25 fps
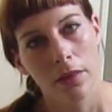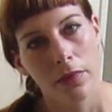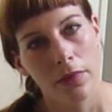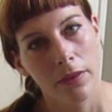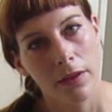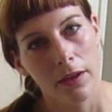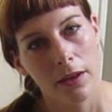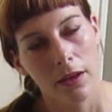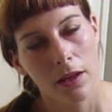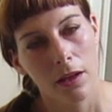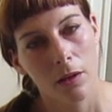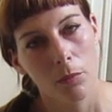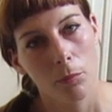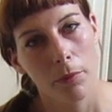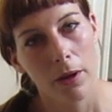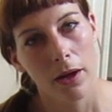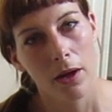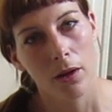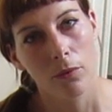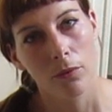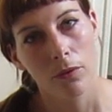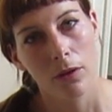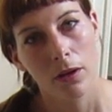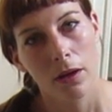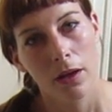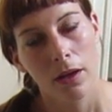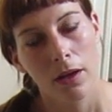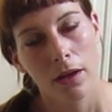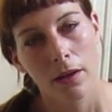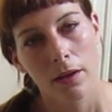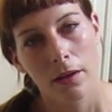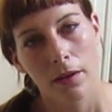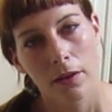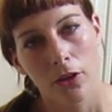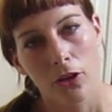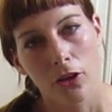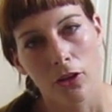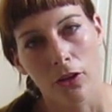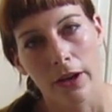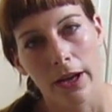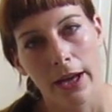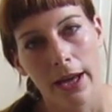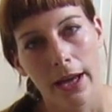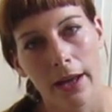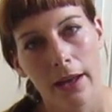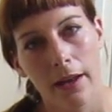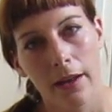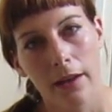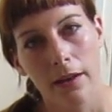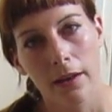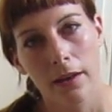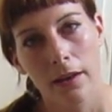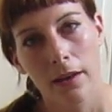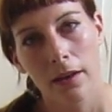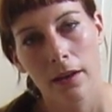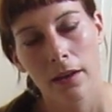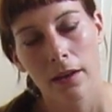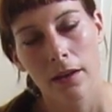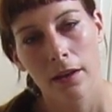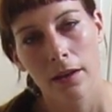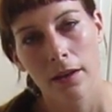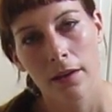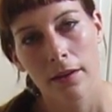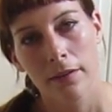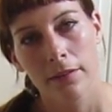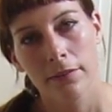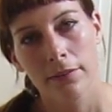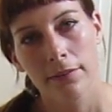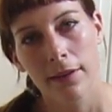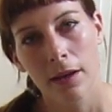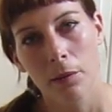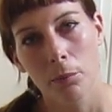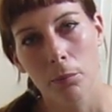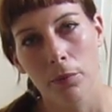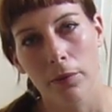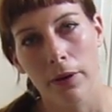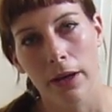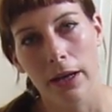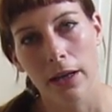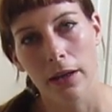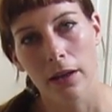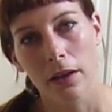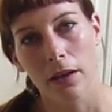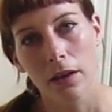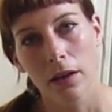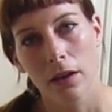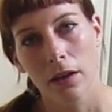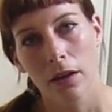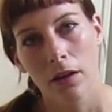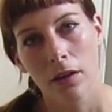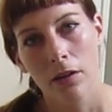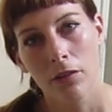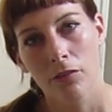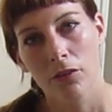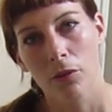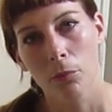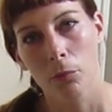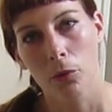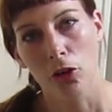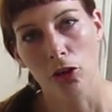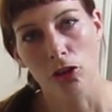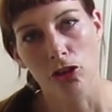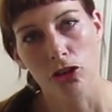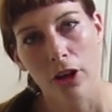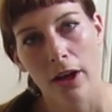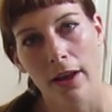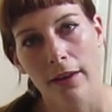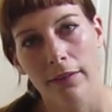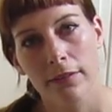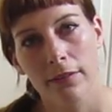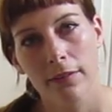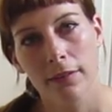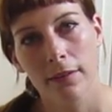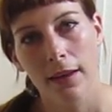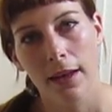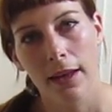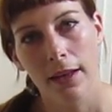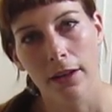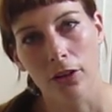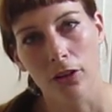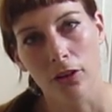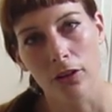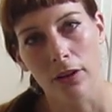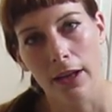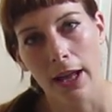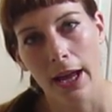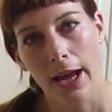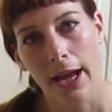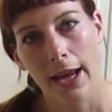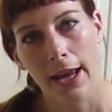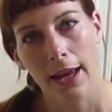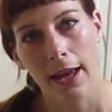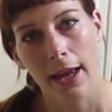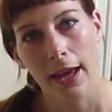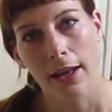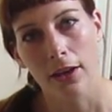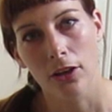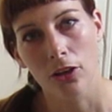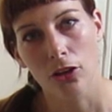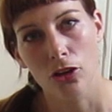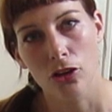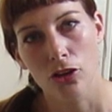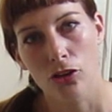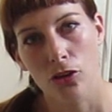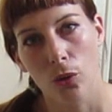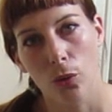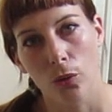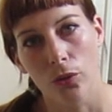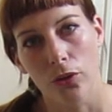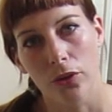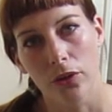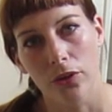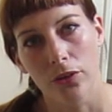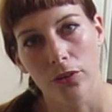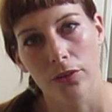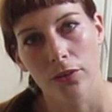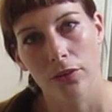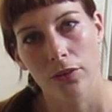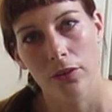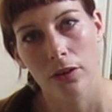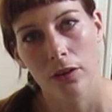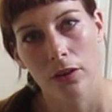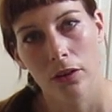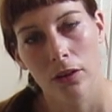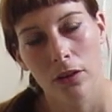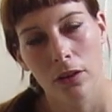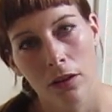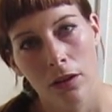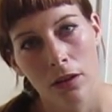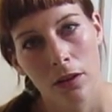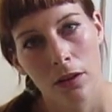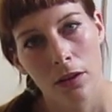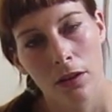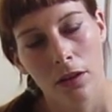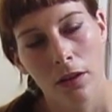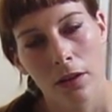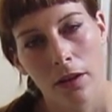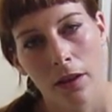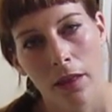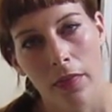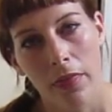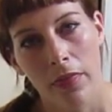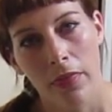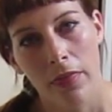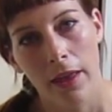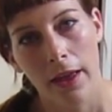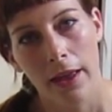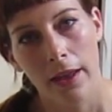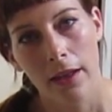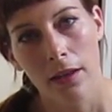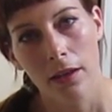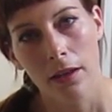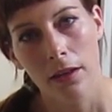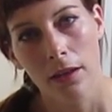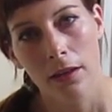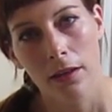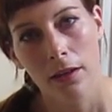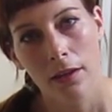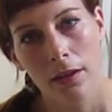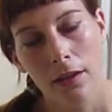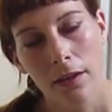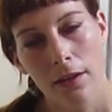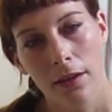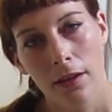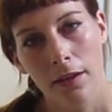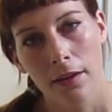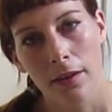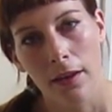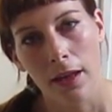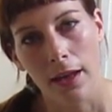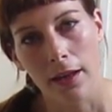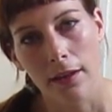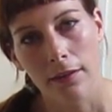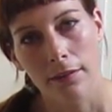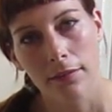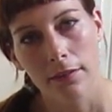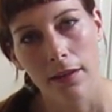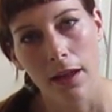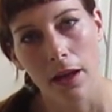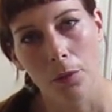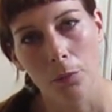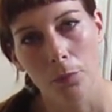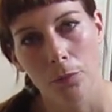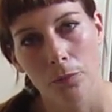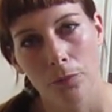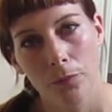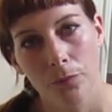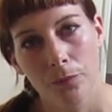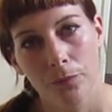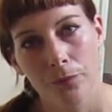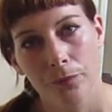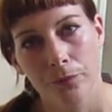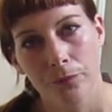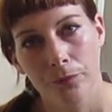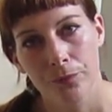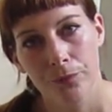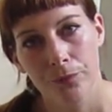Thinking about your head separated from your chest and your neck and your shoulders. Then take a step.